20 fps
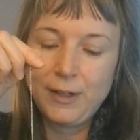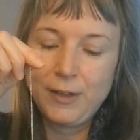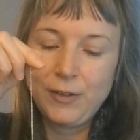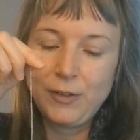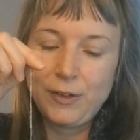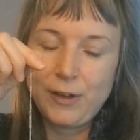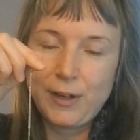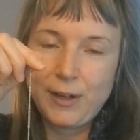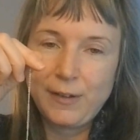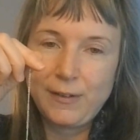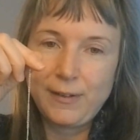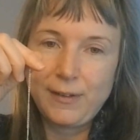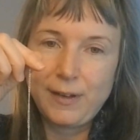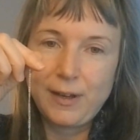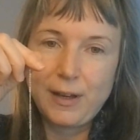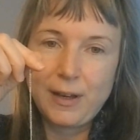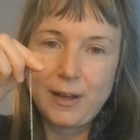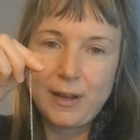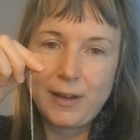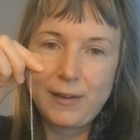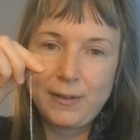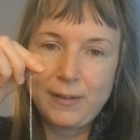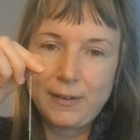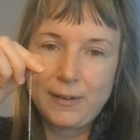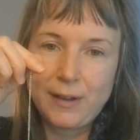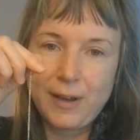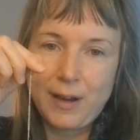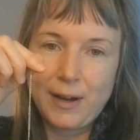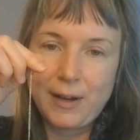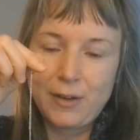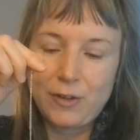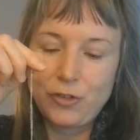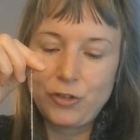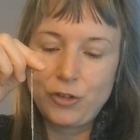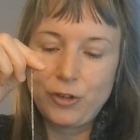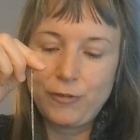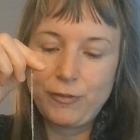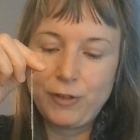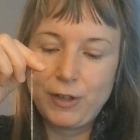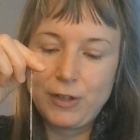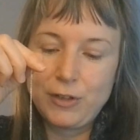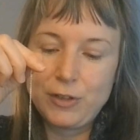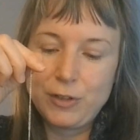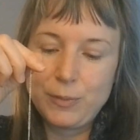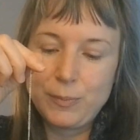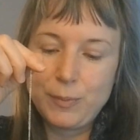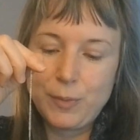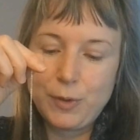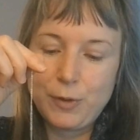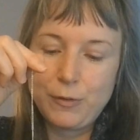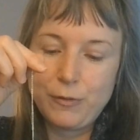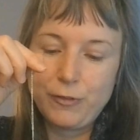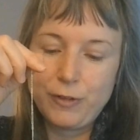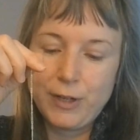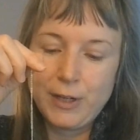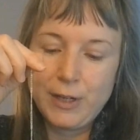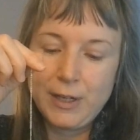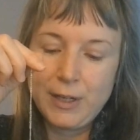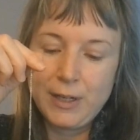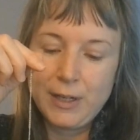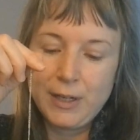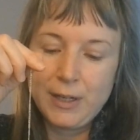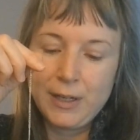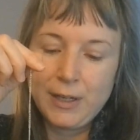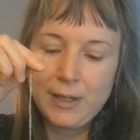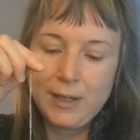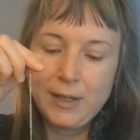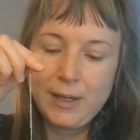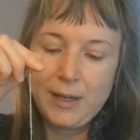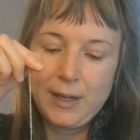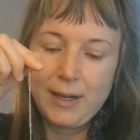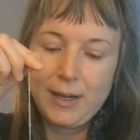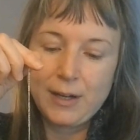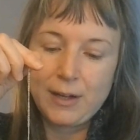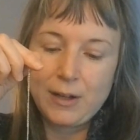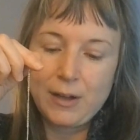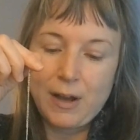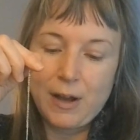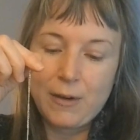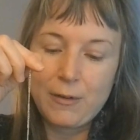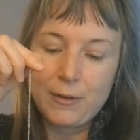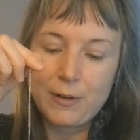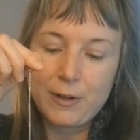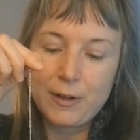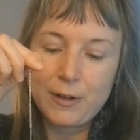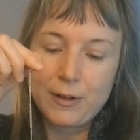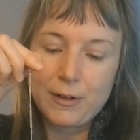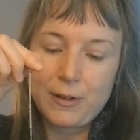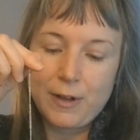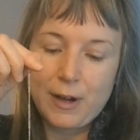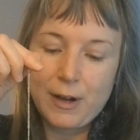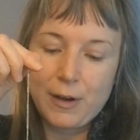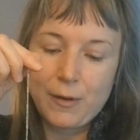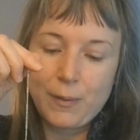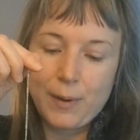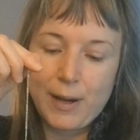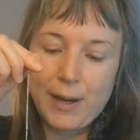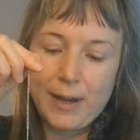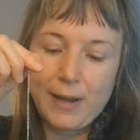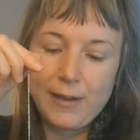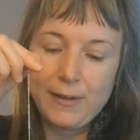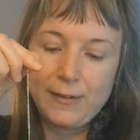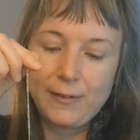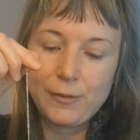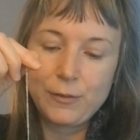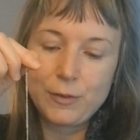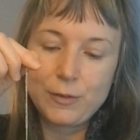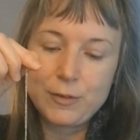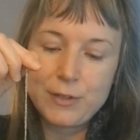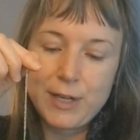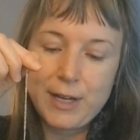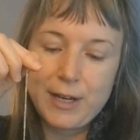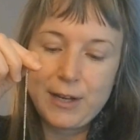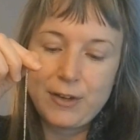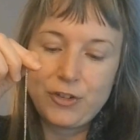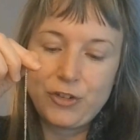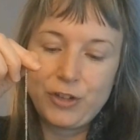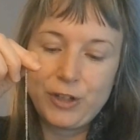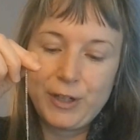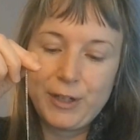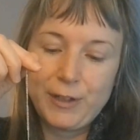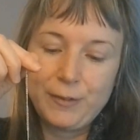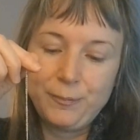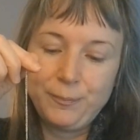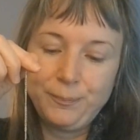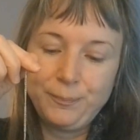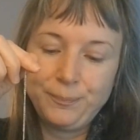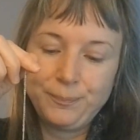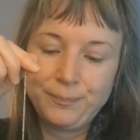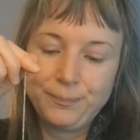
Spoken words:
So you can see it has kind of shifted to move in a counterclockwise rotation.